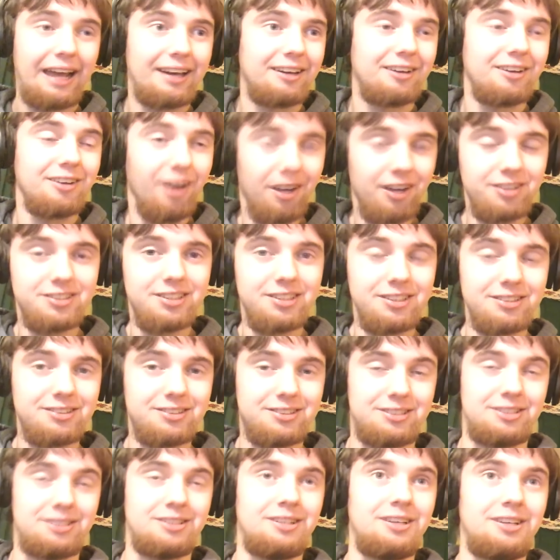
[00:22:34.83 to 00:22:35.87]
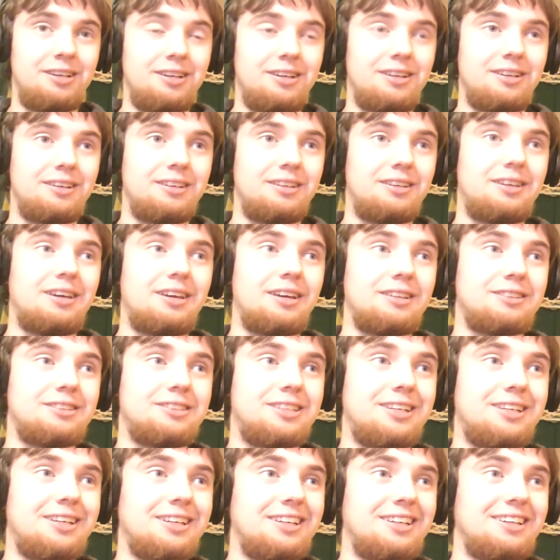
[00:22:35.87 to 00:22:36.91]
and doesn't
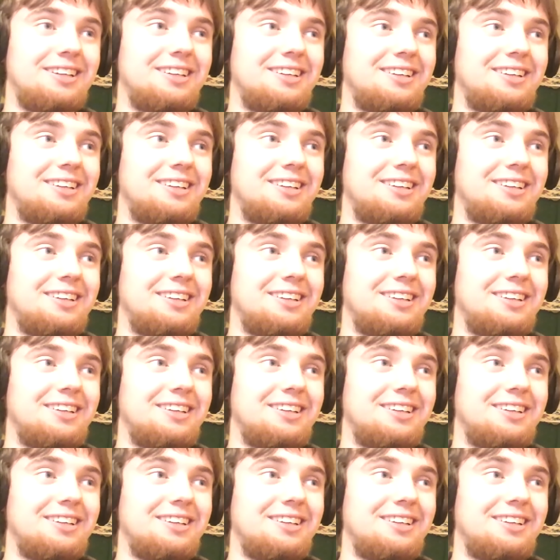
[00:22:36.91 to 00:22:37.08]
get